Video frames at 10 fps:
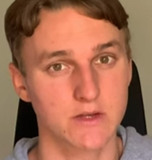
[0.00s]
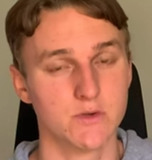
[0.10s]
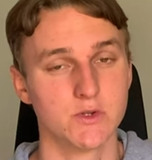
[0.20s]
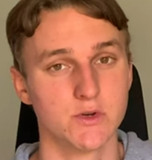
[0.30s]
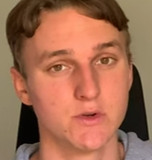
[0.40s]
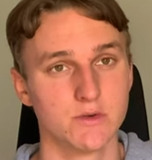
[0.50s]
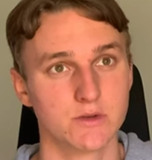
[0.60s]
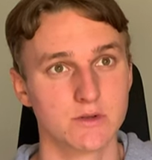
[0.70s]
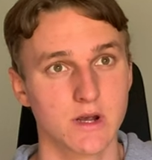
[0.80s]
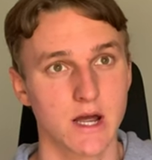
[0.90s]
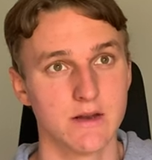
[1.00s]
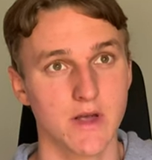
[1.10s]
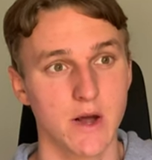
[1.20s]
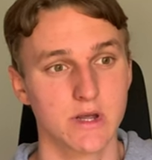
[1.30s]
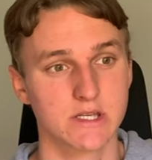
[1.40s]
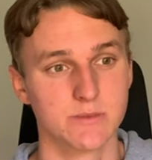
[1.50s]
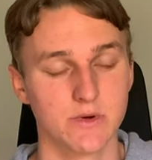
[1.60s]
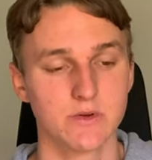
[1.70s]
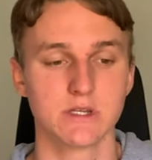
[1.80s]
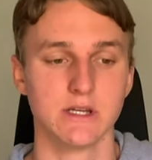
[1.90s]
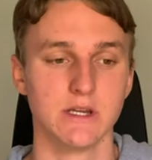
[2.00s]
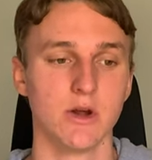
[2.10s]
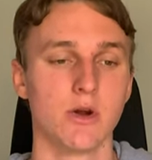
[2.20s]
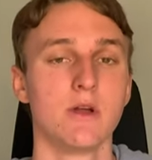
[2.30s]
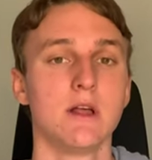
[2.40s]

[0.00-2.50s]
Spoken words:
to choose kind of how we experience it, you know.